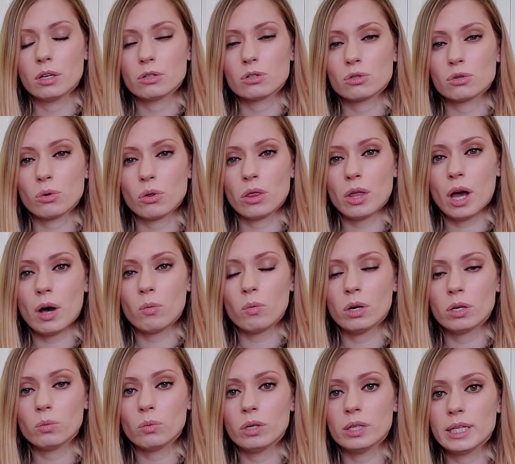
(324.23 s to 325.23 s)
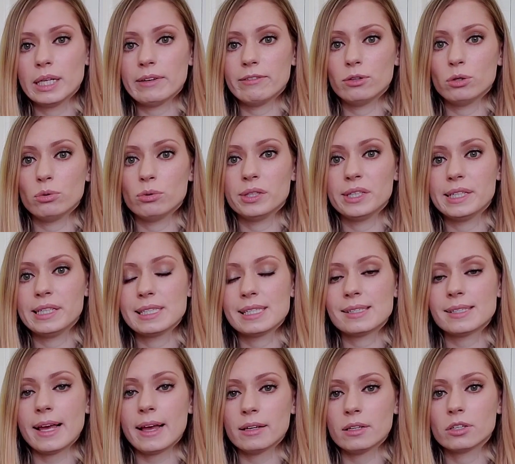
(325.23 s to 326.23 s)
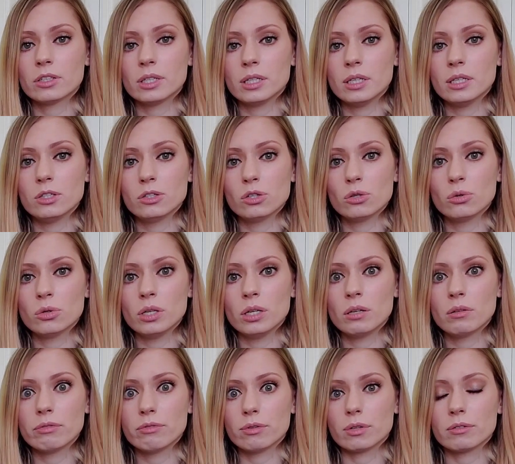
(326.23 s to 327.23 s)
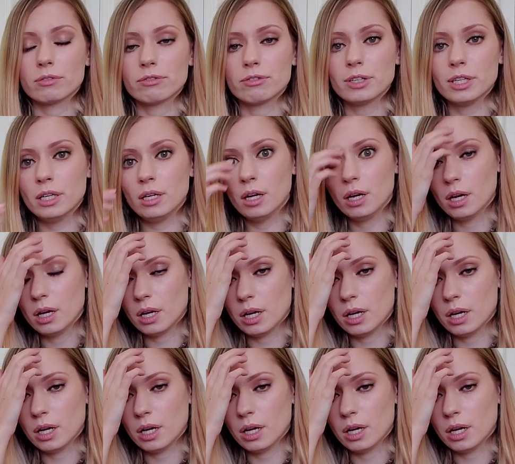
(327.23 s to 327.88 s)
So that one will give you the standard e-tuning for free.